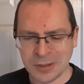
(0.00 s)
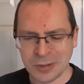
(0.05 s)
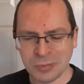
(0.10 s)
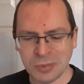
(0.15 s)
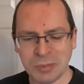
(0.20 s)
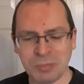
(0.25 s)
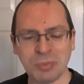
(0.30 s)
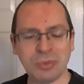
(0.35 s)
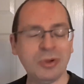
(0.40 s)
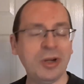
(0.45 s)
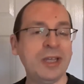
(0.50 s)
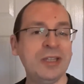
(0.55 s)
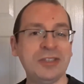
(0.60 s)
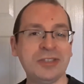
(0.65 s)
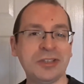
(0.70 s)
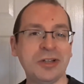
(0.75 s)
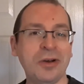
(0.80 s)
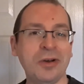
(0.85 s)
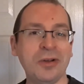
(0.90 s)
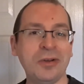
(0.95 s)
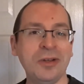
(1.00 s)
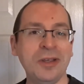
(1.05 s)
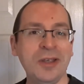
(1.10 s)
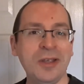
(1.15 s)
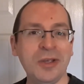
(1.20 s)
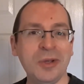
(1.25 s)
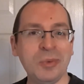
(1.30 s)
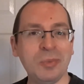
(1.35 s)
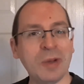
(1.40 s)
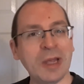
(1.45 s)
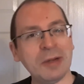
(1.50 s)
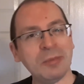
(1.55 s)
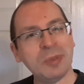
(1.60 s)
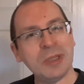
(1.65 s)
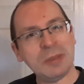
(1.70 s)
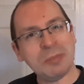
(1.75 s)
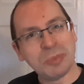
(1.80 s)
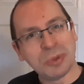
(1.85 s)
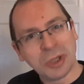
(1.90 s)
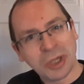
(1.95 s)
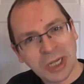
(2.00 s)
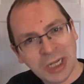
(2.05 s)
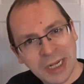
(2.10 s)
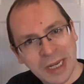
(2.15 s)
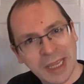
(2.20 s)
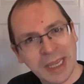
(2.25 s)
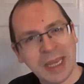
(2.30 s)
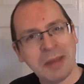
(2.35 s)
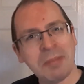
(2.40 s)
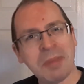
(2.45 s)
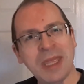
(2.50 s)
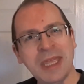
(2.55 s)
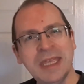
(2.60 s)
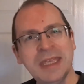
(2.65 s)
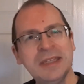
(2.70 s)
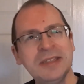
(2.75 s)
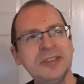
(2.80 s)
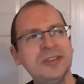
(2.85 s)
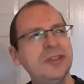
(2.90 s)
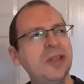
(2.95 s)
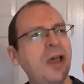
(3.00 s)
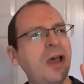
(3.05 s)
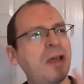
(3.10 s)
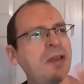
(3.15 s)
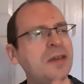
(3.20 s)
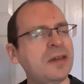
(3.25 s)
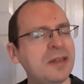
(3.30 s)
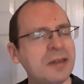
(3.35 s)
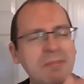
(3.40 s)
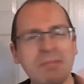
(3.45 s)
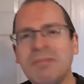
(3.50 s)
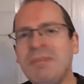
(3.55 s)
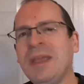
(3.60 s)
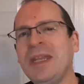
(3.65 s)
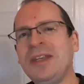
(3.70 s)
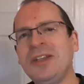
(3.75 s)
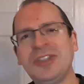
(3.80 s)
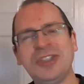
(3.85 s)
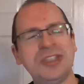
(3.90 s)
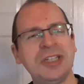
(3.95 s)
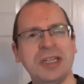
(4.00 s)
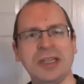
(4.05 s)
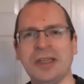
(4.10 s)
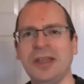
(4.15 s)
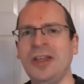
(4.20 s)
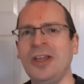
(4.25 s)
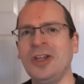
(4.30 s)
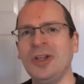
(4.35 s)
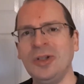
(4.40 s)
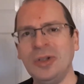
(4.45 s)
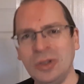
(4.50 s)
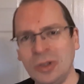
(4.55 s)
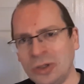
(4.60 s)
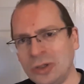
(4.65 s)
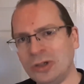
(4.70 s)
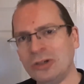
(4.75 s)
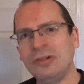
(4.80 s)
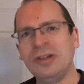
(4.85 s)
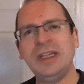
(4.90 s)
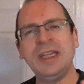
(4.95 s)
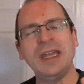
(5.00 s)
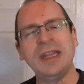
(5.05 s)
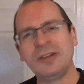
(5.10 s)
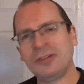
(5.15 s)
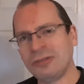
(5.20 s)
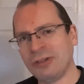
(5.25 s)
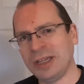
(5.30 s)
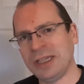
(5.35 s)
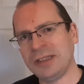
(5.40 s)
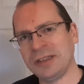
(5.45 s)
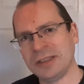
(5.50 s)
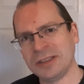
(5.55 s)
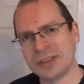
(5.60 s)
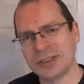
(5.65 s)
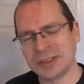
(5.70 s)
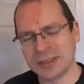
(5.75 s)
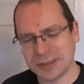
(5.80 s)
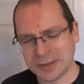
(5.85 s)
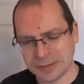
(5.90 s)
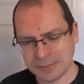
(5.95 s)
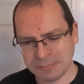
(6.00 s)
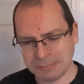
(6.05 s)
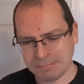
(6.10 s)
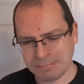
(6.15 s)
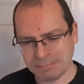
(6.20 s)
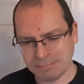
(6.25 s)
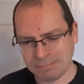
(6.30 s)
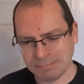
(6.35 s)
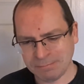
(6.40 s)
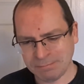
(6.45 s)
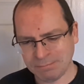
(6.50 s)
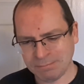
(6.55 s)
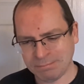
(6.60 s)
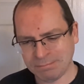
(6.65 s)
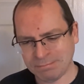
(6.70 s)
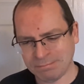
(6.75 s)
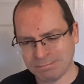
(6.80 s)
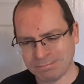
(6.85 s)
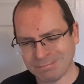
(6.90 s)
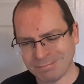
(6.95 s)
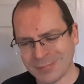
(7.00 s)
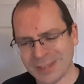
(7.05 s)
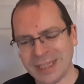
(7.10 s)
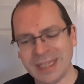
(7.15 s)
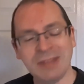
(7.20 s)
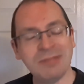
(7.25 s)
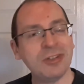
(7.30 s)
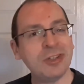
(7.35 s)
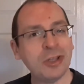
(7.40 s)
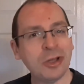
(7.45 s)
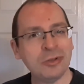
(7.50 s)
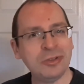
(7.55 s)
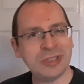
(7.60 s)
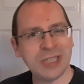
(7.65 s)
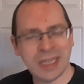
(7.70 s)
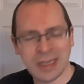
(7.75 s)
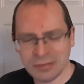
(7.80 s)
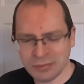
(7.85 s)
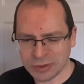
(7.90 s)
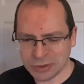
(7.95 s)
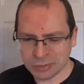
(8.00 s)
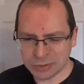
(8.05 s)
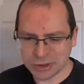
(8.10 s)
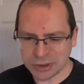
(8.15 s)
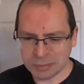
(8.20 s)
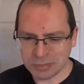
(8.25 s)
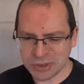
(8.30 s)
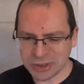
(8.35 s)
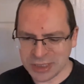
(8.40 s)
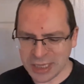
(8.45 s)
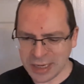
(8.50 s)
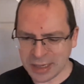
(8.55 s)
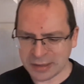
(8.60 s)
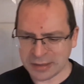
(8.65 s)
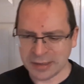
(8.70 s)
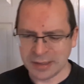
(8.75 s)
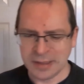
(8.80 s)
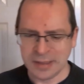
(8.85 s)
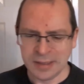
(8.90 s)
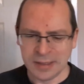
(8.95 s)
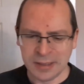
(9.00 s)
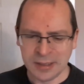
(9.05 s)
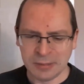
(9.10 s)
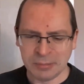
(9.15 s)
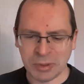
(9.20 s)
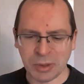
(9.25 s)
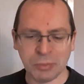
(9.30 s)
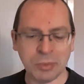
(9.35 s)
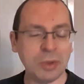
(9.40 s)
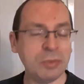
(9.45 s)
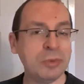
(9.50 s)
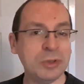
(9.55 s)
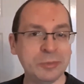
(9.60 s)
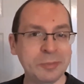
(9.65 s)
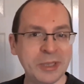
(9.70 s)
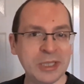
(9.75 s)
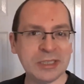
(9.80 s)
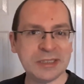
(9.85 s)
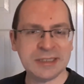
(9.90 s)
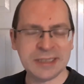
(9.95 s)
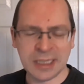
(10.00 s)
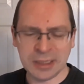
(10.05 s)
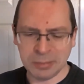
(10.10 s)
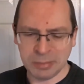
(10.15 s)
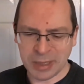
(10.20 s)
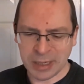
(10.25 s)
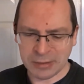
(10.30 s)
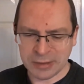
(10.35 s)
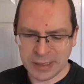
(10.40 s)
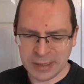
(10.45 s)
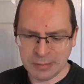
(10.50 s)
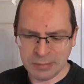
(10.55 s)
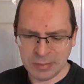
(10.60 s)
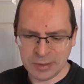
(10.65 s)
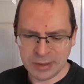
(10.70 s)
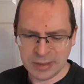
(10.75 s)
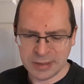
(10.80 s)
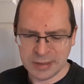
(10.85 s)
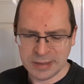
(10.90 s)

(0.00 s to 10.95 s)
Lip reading: We praise God when we proclaim his undiminishing glory and greatness. Even though David was upset by what was being said about him,